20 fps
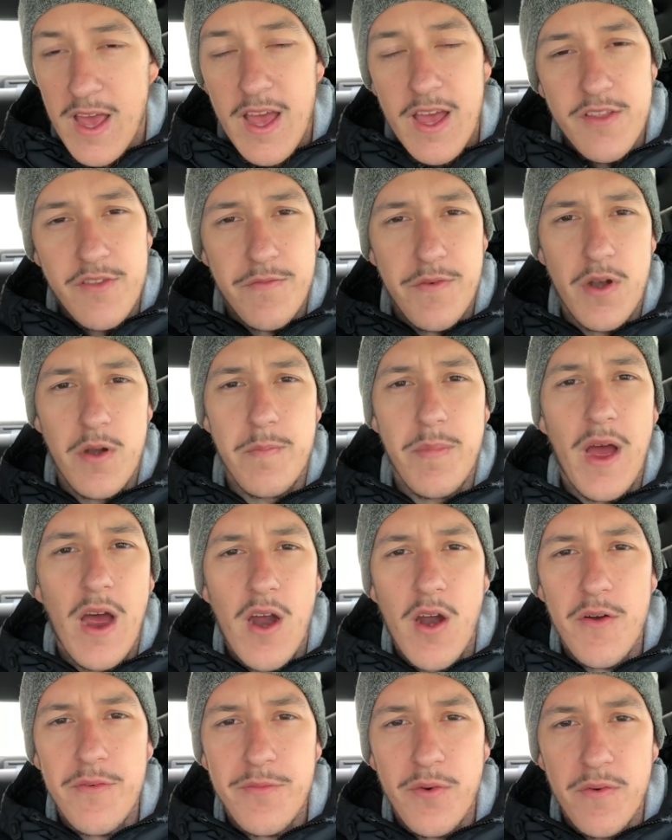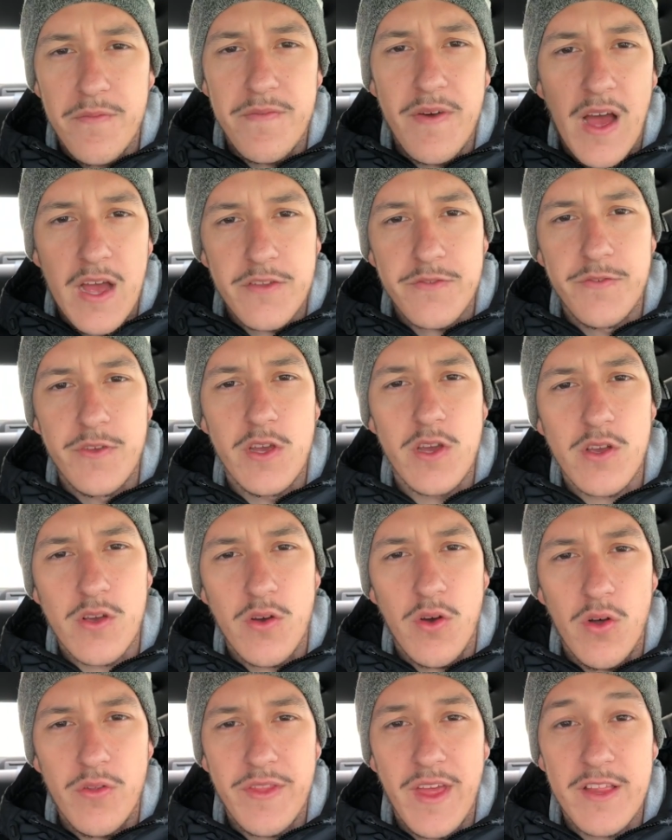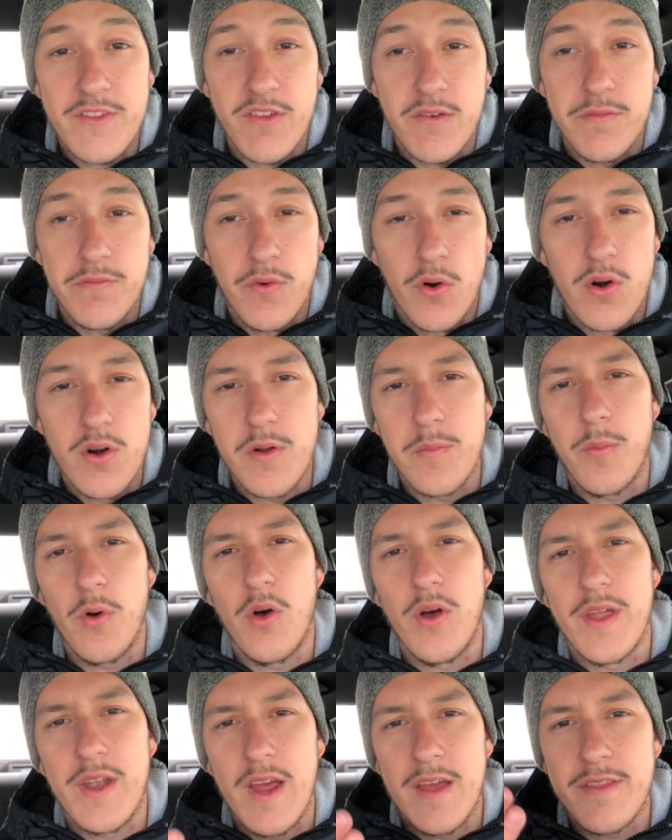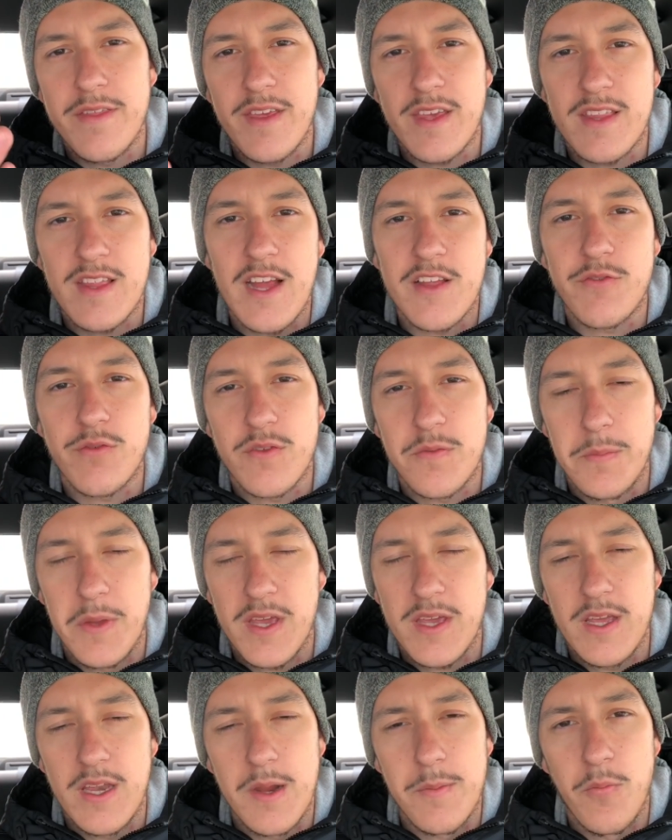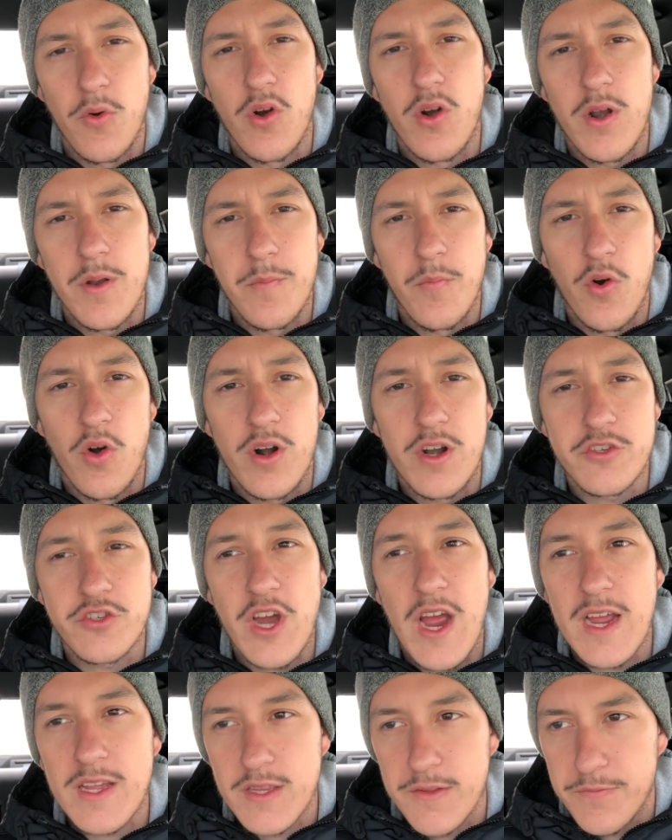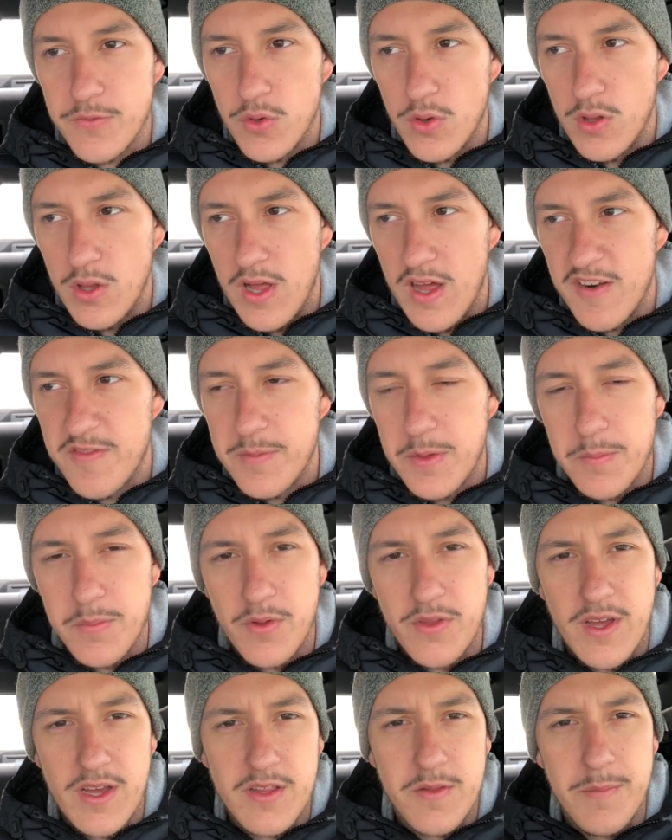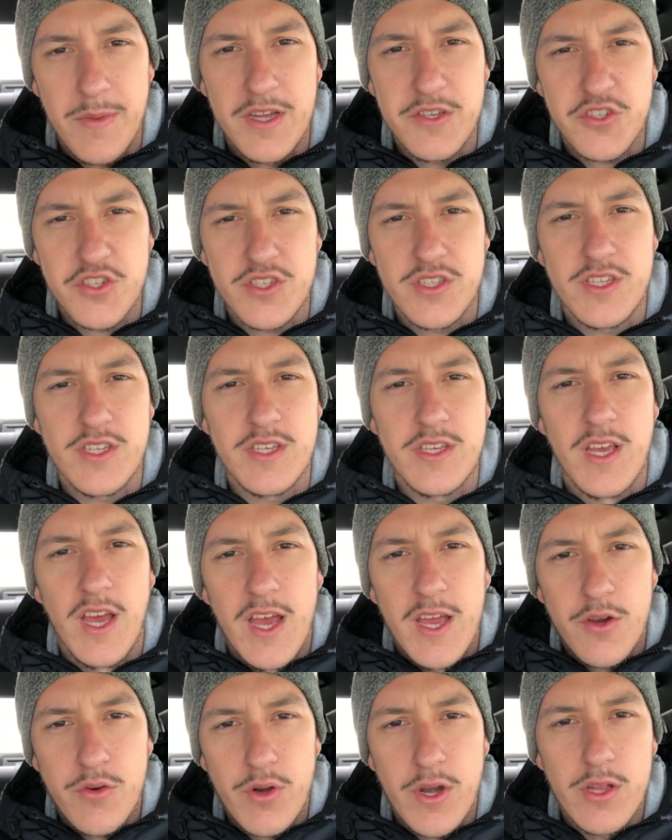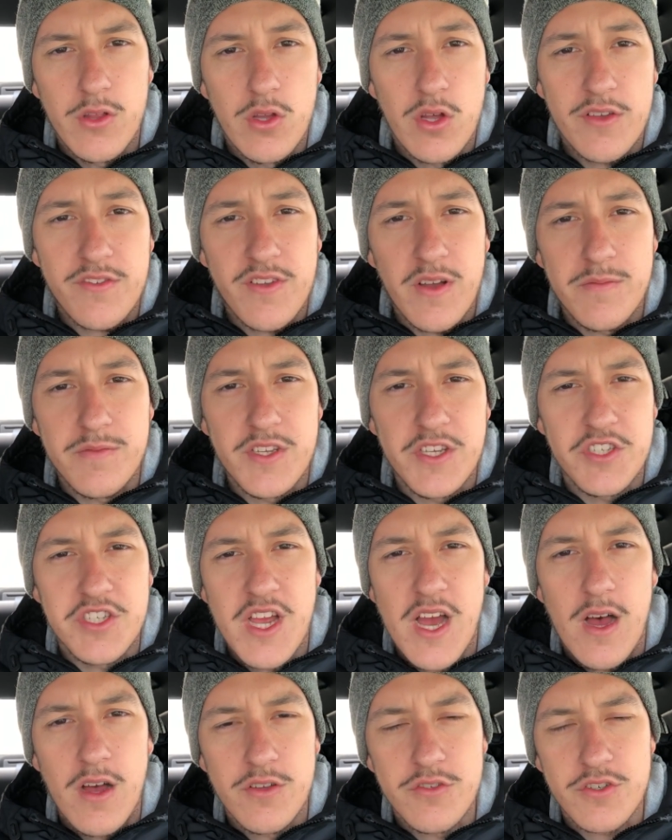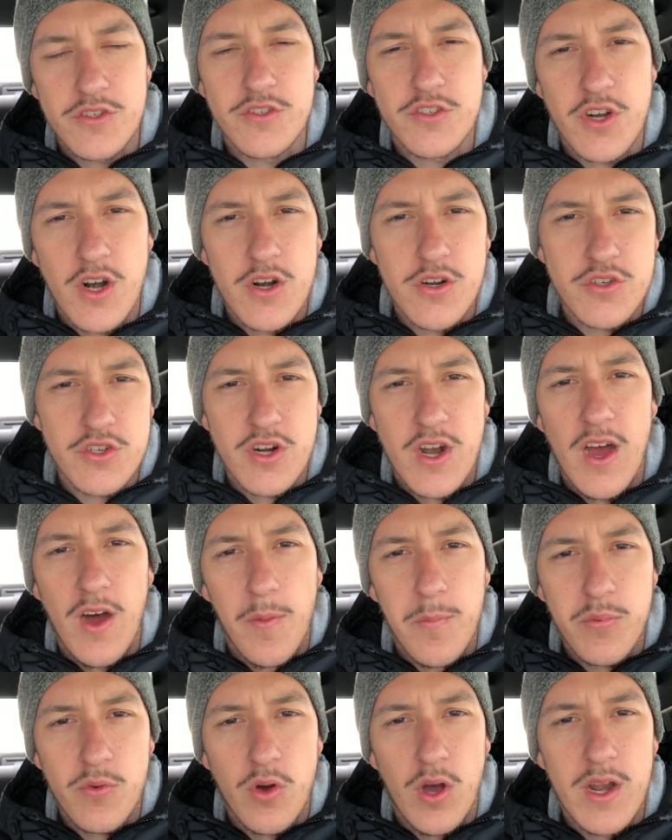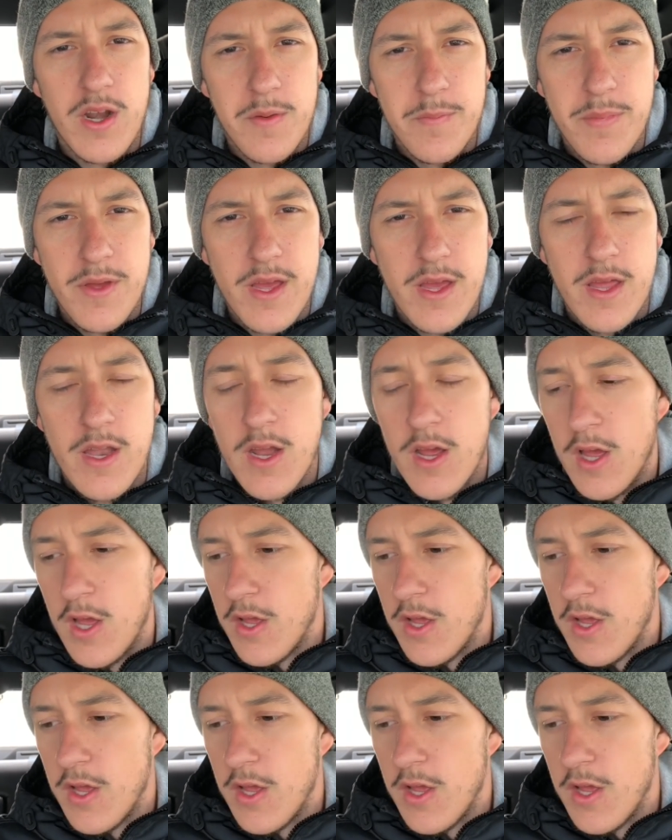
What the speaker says: It's a very powerful and fast vehicle that's affordable, and I think that's what's making it more and more attractive to a lot of people. Not to mention the great looks of the Challenger and Charger help quite a bit.